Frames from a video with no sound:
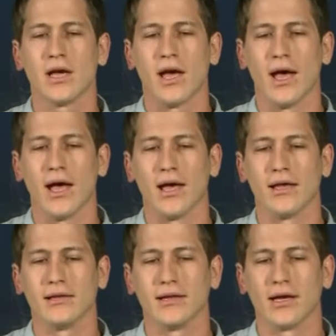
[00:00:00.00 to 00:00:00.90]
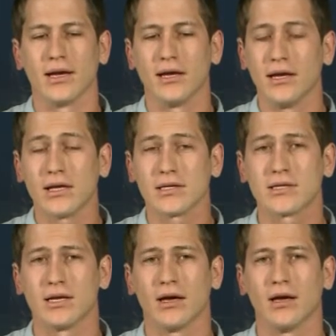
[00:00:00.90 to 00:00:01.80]
And it
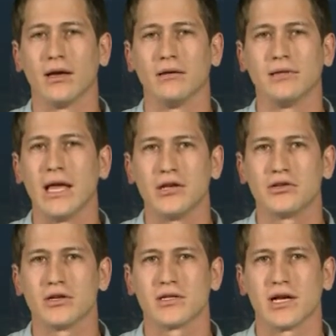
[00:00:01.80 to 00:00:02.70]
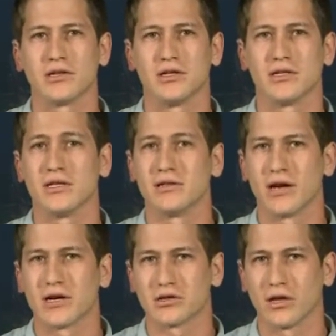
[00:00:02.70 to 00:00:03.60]
is dangers such as
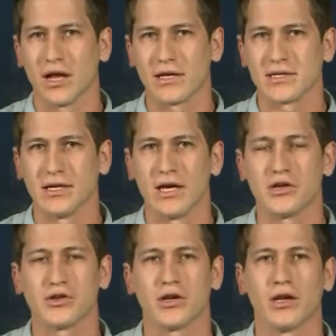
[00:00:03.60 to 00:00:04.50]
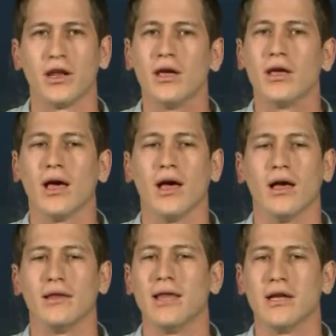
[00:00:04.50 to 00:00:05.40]
international isolation,
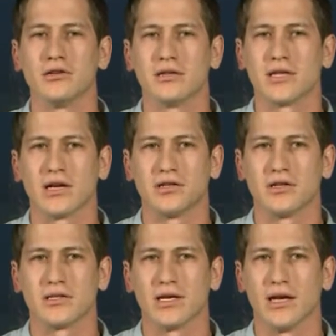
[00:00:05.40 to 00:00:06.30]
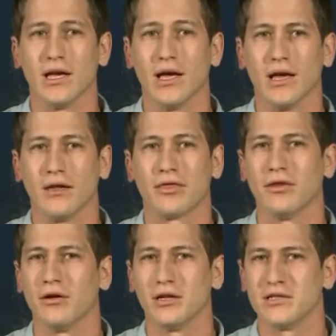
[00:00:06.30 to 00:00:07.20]
dangers such as a
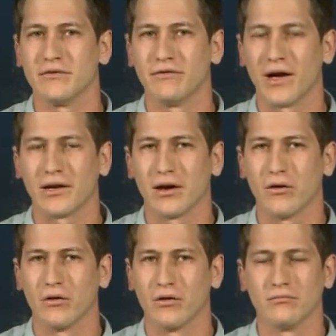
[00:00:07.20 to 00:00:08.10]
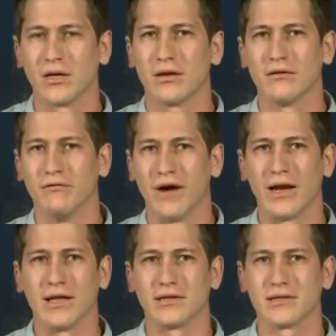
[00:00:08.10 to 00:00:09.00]
third intifada or
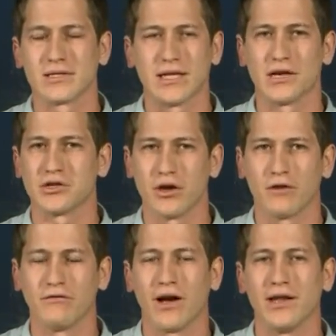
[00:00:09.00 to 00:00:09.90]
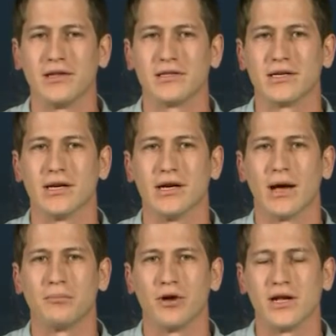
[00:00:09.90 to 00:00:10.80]
violent/non-violent
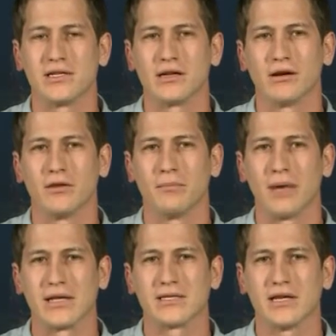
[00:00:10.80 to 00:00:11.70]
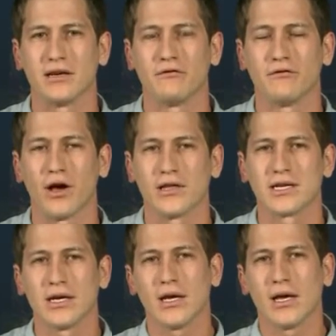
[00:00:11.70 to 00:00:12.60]
uprising on the Palestinian front.
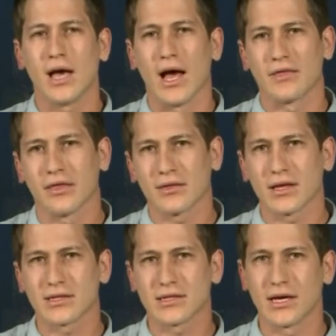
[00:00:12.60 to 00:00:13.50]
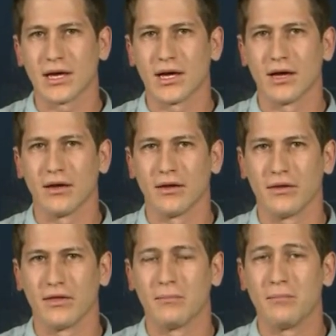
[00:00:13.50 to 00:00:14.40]
I think that
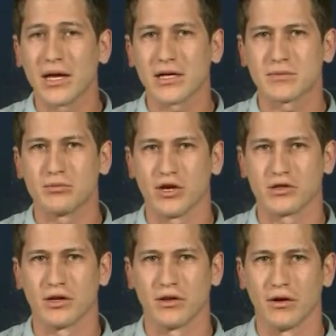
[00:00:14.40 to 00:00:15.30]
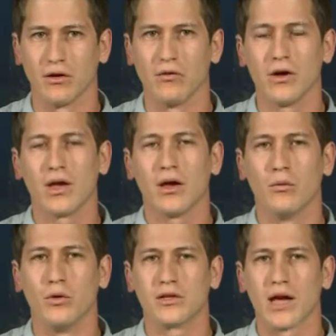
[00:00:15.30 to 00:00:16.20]
the biggest pressure, though,
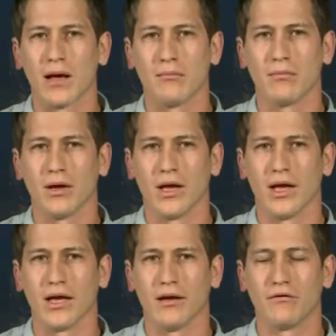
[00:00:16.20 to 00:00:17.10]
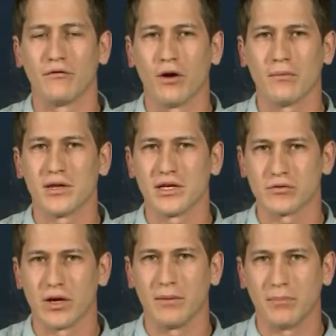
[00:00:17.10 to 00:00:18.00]
would come from the
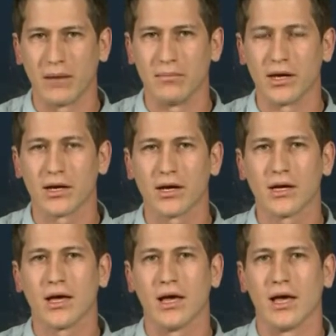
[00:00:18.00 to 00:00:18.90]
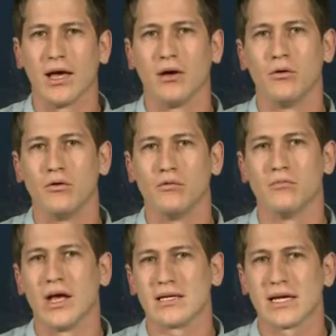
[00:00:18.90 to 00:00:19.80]
Israeli public,
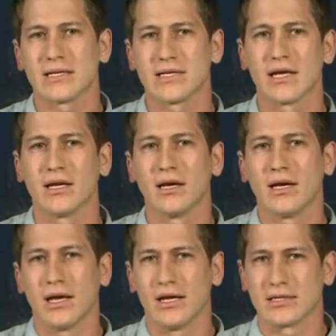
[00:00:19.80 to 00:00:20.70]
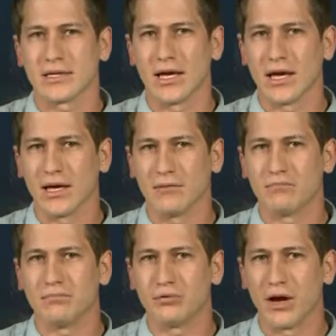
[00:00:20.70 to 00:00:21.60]
whom, as I said, is
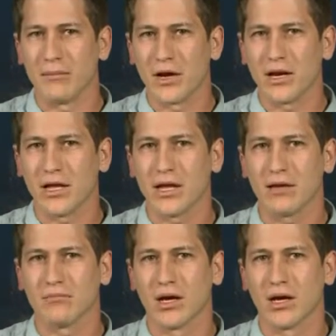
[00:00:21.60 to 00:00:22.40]
primarily